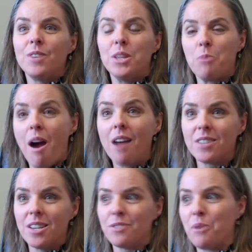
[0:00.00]
in the
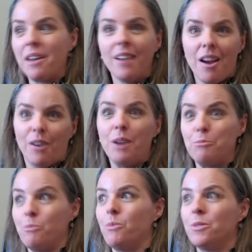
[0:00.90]
process right now.
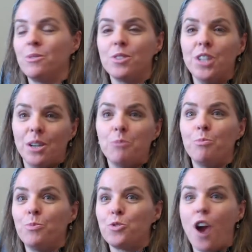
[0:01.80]
I'm, you know,
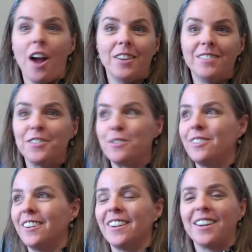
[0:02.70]
tried
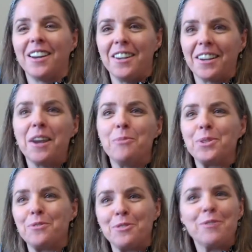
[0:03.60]
in a
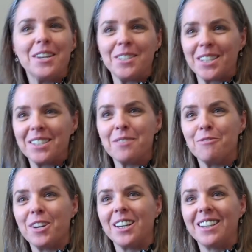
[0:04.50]
couple different ways to get
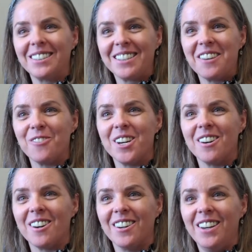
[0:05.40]
some funding. So we
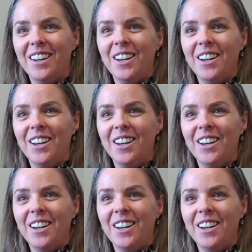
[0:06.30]
are.